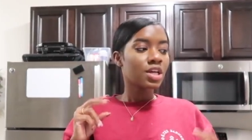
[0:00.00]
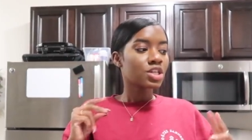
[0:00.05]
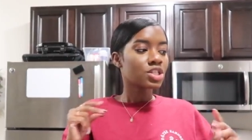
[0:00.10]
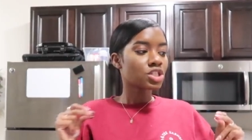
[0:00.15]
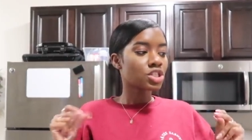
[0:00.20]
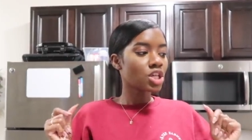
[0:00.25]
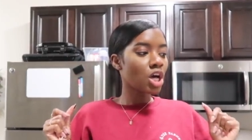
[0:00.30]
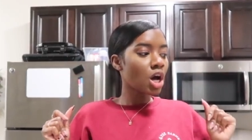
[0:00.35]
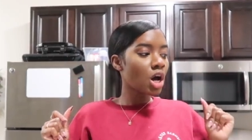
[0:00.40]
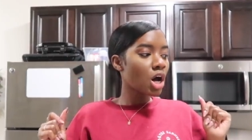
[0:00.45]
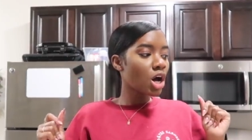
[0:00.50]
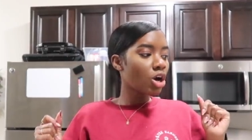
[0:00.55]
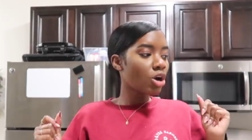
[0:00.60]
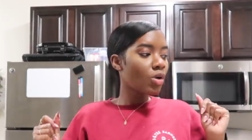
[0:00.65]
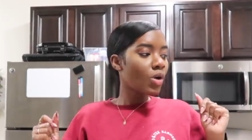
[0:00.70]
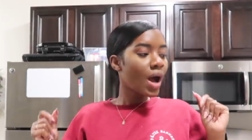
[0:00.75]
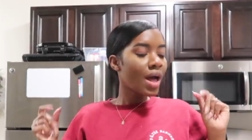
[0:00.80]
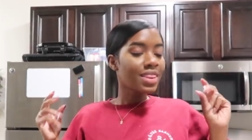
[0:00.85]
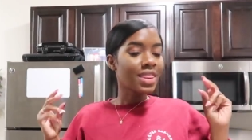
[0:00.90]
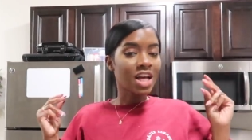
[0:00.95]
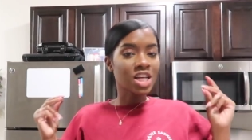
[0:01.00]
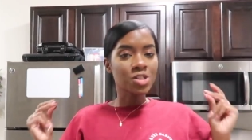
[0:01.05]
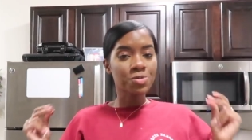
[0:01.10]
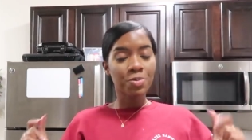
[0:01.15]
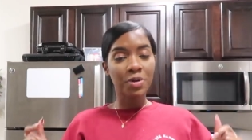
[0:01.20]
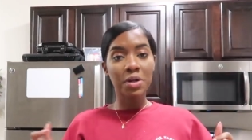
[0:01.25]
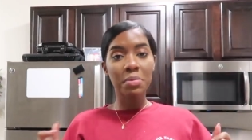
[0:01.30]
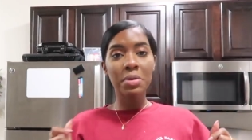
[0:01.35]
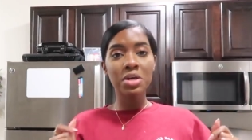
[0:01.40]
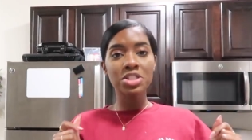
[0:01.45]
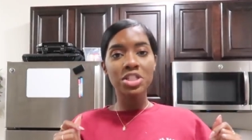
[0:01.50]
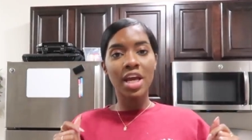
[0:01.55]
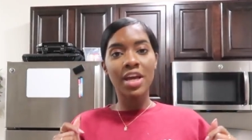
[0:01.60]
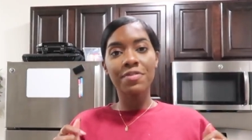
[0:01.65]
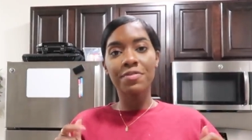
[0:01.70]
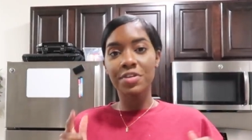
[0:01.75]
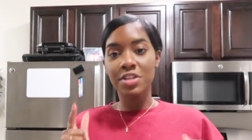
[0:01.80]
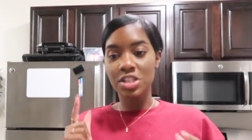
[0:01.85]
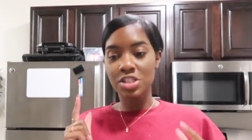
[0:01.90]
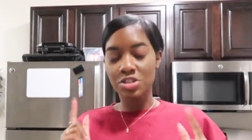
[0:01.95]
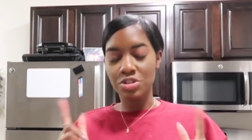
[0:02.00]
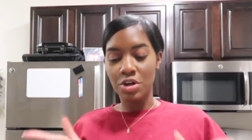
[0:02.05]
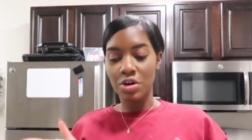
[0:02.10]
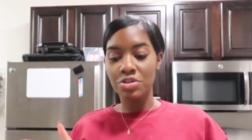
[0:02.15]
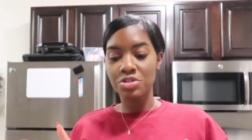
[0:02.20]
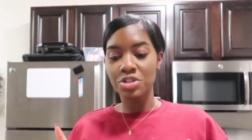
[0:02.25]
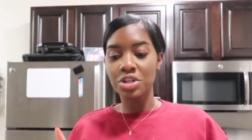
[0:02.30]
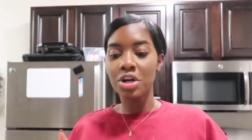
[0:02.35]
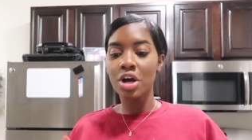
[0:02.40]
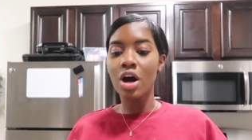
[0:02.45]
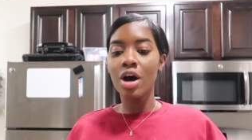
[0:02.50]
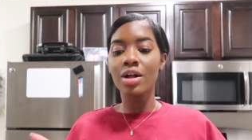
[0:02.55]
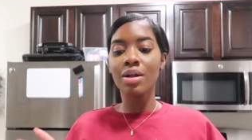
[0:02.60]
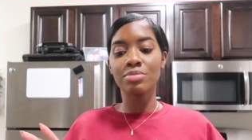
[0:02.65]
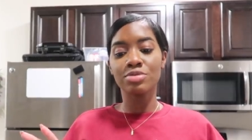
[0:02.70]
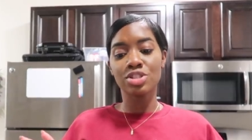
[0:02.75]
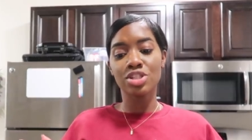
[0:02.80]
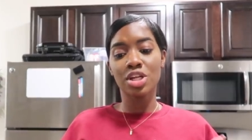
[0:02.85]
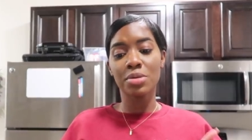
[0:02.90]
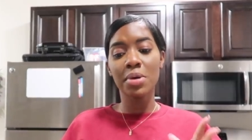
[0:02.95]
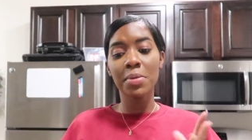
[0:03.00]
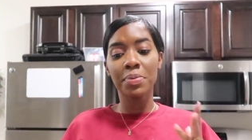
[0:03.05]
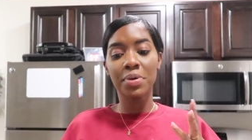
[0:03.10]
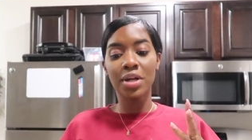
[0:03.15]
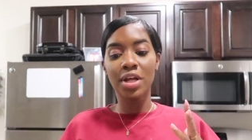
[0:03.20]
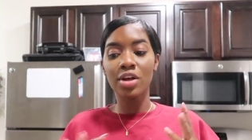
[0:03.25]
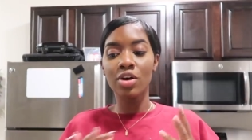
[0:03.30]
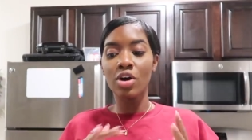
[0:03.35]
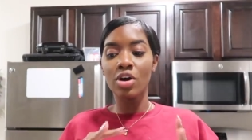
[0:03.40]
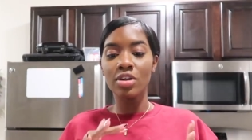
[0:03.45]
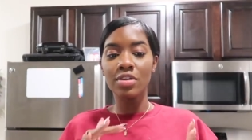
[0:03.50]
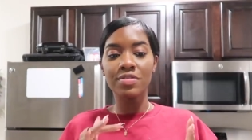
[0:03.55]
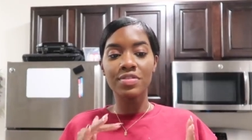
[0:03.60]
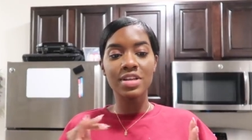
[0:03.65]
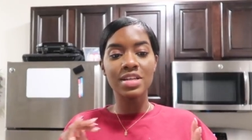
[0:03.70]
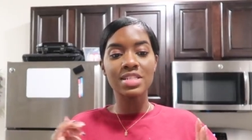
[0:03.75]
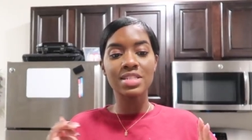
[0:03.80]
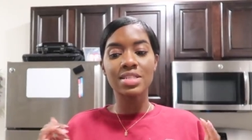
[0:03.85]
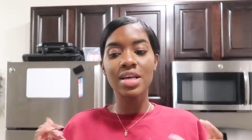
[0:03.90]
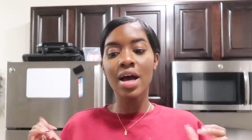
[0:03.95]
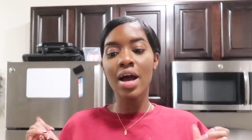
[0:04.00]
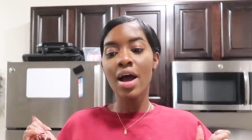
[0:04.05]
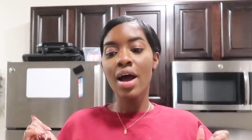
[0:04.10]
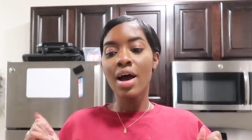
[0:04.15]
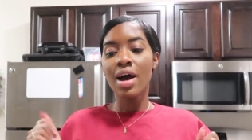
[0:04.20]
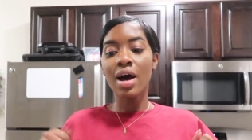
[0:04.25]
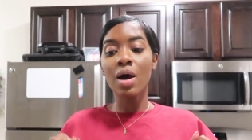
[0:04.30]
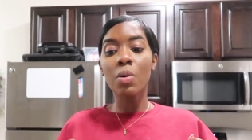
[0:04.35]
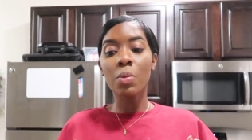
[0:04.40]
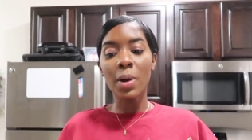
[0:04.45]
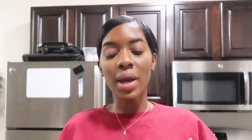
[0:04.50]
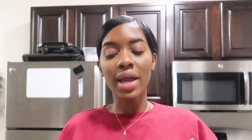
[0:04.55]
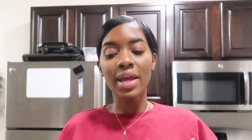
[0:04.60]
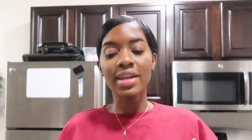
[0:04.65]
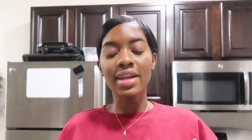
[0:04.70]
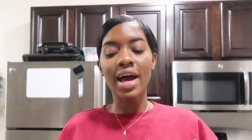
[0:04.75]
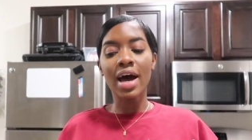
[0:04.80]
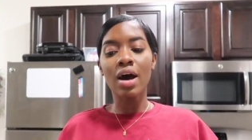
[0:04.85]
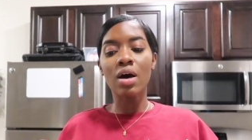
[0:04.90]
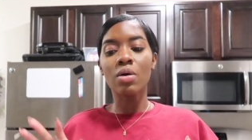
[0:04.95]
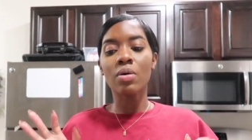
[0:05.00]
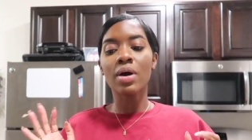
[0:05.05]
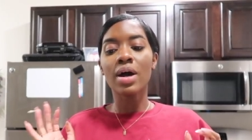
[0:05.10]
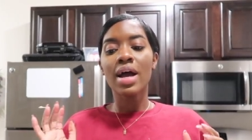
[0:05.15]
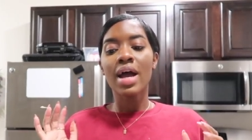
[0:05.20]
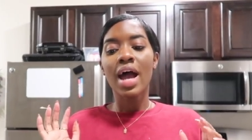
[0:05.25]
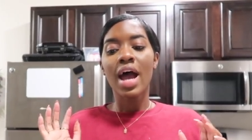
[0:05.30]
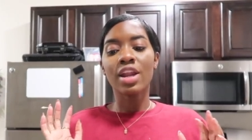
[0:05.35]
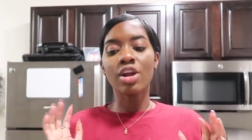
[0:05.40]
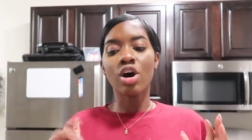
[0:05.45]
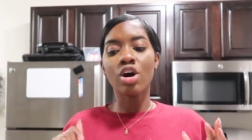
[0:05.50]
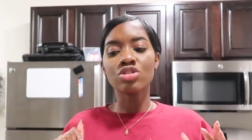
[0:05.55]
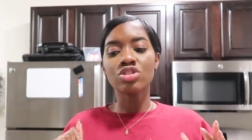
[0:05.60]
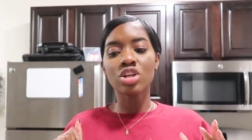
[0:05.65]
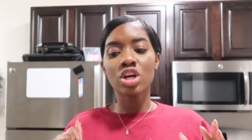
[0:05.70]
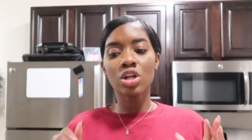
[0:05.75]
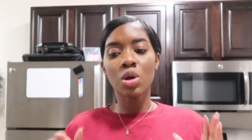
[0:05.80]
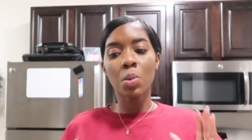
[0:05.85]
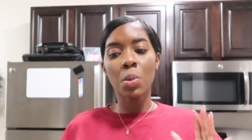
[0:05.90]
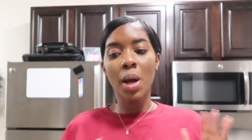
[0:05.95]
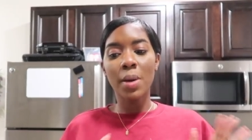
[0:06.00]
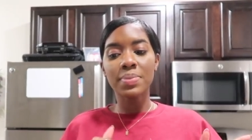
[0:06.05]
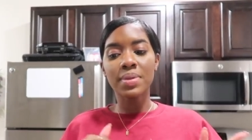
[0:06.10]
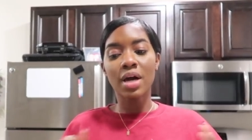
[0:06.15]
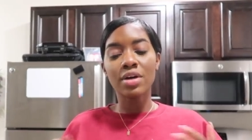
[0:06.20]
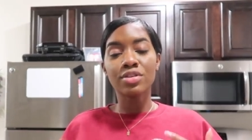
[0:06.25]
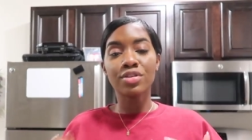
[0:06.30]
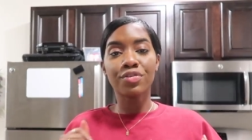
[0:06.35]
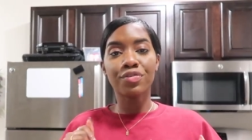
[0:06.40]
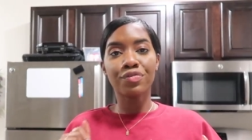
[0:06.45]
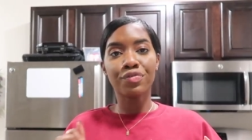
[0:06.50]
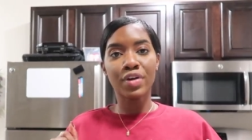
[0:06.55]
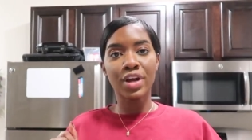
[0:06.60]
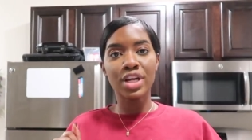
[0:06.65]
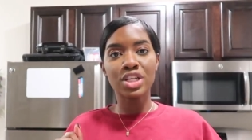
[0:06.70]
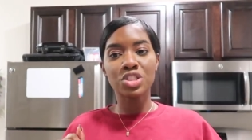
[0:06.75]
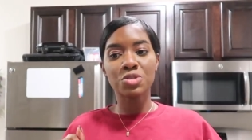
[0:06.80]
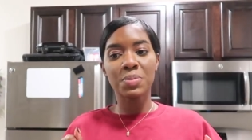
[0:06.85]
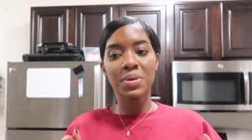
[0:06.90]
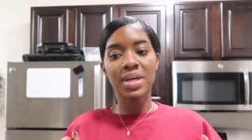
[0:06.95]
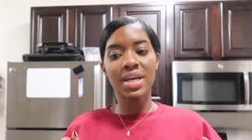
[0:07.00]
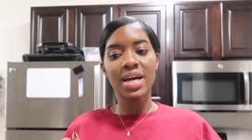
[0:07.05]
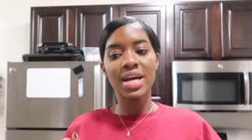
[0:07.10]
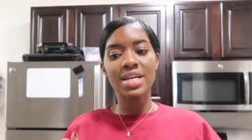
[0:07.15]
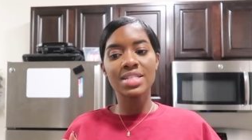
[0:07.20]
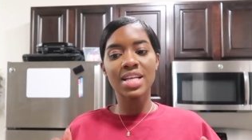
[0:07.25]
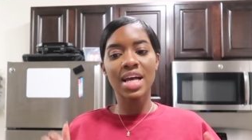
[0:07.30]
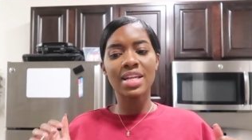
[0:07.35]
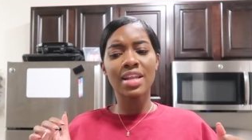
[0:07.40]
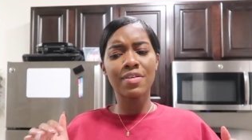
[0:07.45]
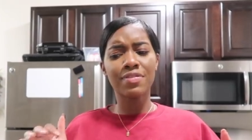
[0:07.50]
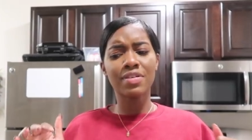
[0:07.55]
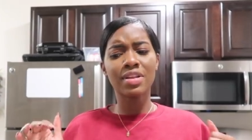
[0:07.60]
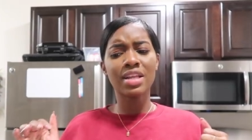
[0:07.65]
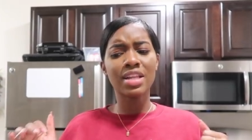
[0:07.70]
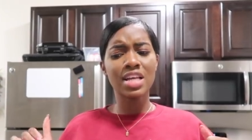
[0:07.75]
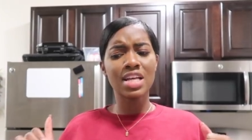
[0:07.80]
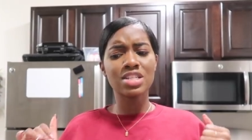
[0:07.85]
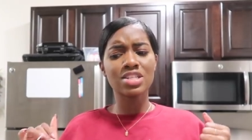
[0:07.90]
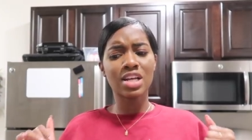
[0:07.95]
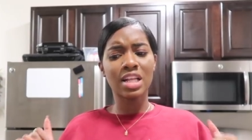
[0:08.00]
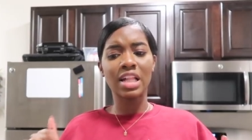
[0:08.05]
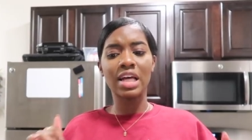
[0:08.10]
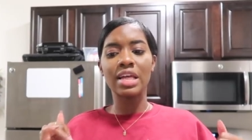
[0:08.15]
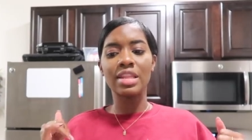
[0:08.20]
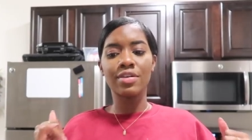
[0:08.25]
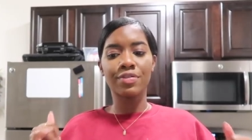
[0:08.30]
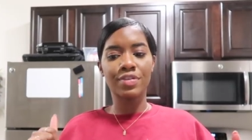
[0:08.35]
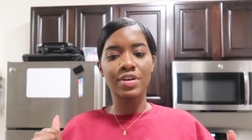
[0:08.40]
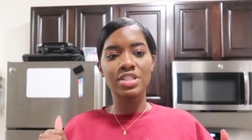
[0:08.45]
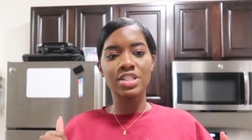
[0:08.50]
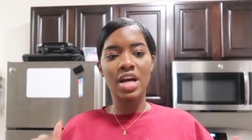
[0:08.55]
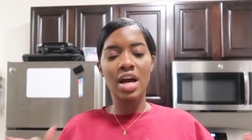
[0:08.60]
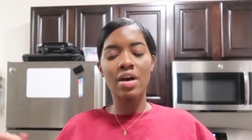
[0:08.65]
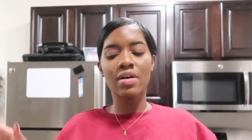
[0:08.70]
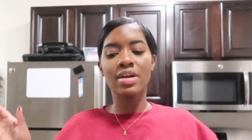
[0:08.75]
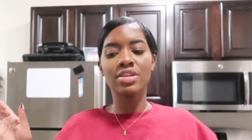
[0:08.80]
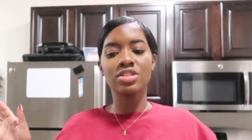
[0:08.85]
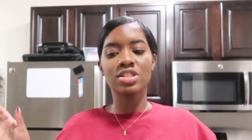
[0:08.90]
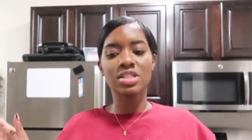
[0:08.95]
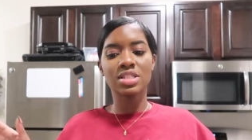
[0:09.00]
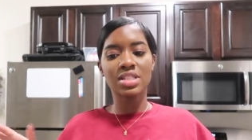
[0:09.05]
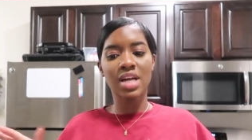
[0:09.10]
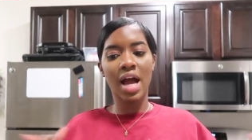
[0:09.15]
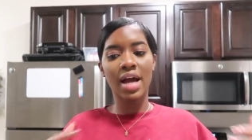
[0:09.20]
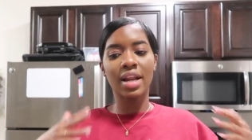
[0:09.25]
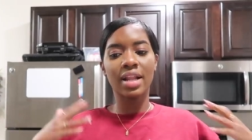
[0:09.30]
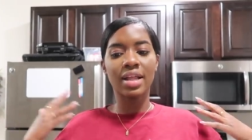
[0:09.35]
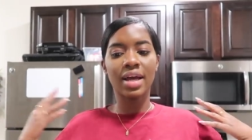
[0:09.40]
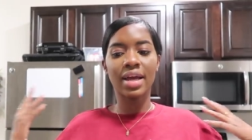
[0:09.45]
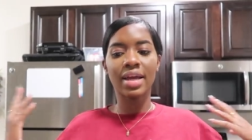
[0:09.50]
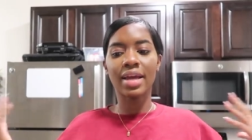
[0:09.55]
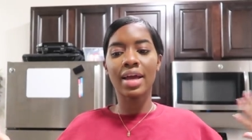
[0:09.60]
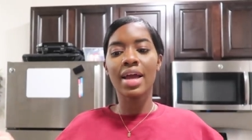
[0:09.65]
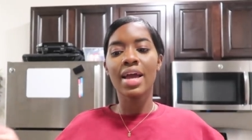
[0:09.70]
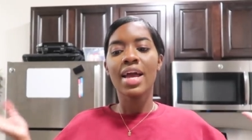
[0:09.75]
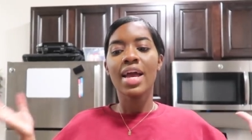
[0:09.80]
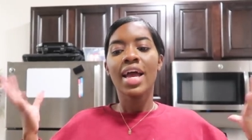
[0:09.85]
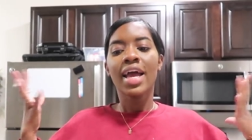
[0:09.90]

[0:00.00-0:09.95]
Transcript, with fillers: So that's pretty much it for this grocery haul. I'm just gonna be putting all of these away now, and also gonna wipe down the fridge because I definitely need to clean the fridge out and just kind of like